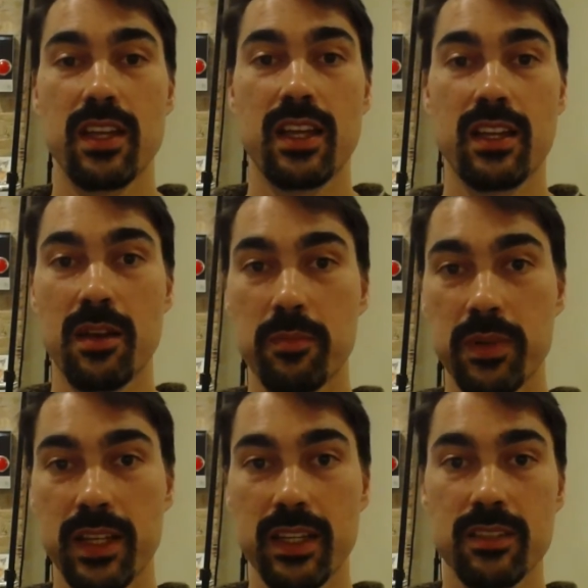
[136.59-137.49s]
a
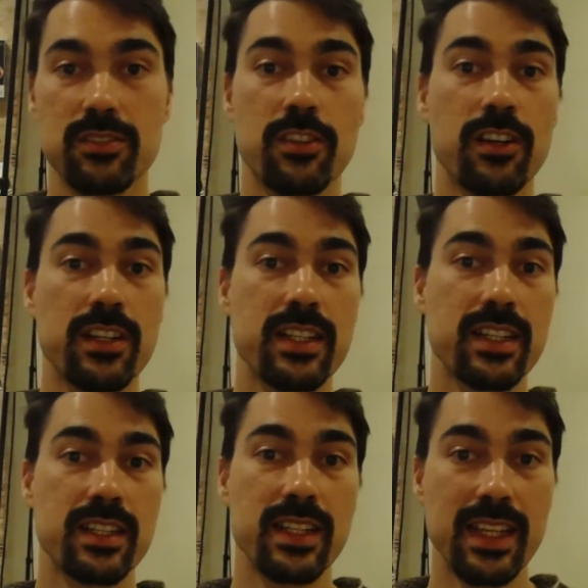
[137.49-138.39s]
company, started
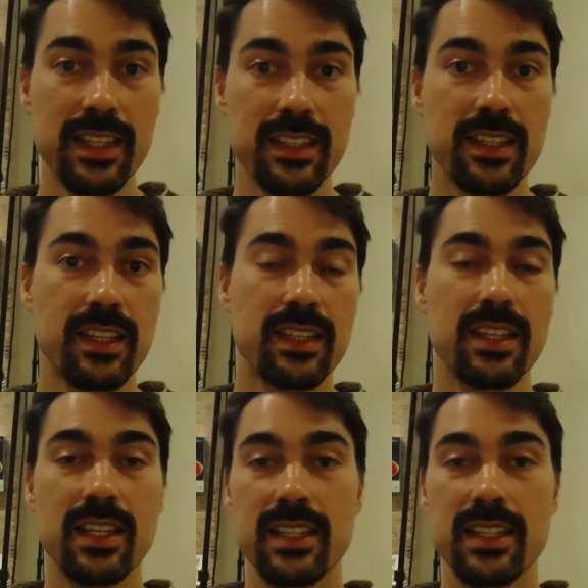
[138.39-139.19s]
in India,